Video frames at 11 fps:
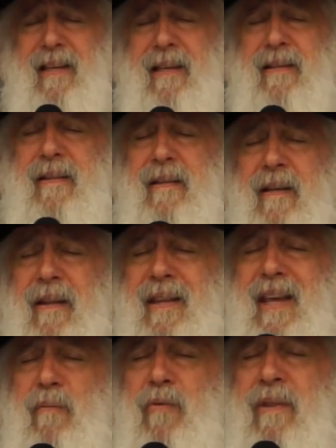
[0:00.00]
is the
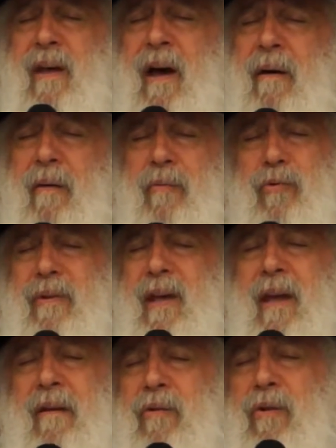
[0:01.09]
emunah.
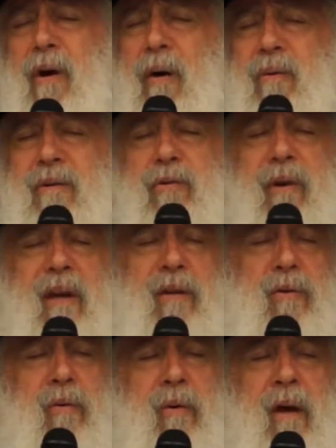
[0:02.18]
Today, I was talking
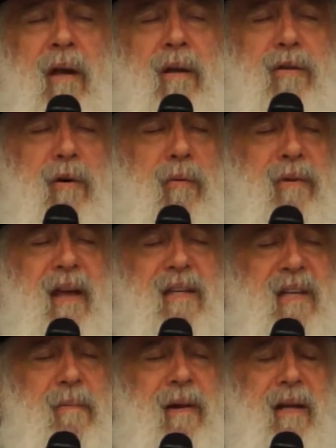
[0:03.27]
to somebody
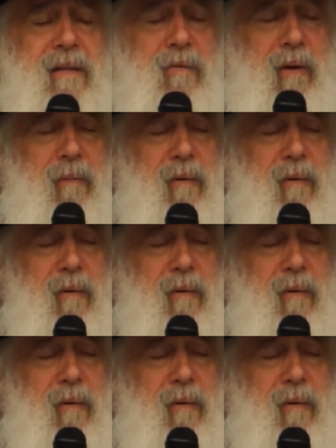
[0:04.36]
asked me last week,